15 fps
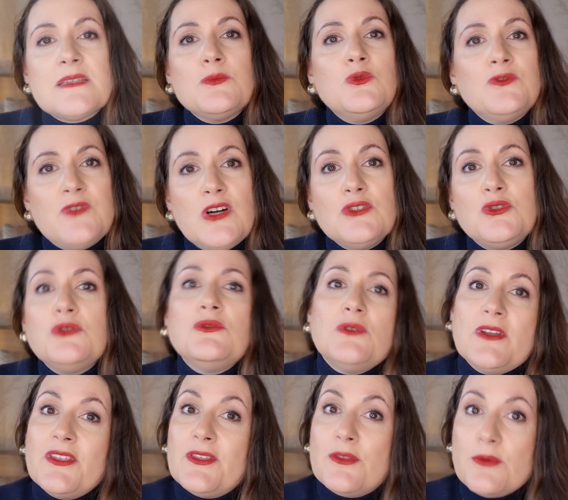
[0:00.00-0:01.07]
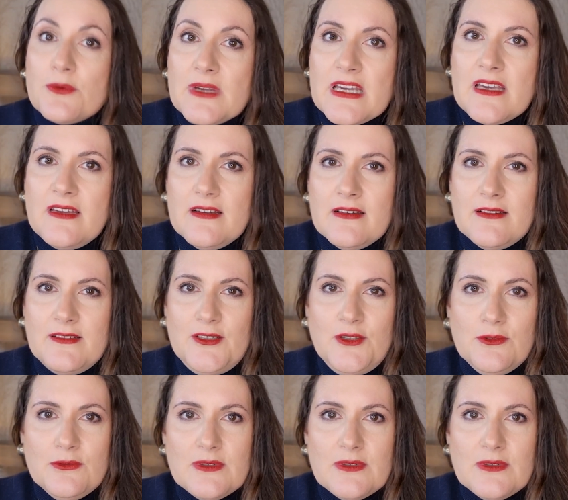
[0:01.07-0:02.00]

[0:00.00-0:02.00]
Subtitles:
move on to 3 new